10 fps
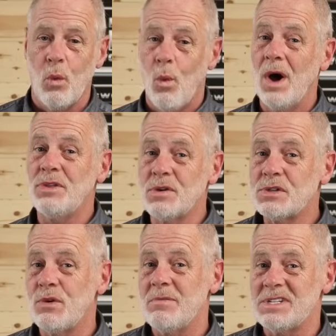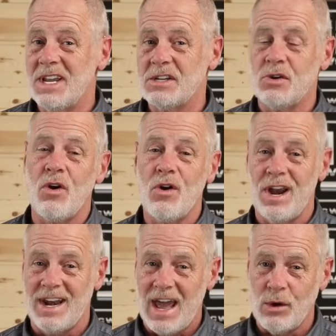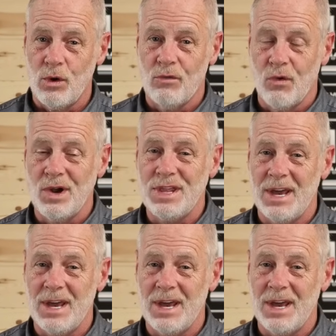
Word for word: what those three mistakes are and how to avoid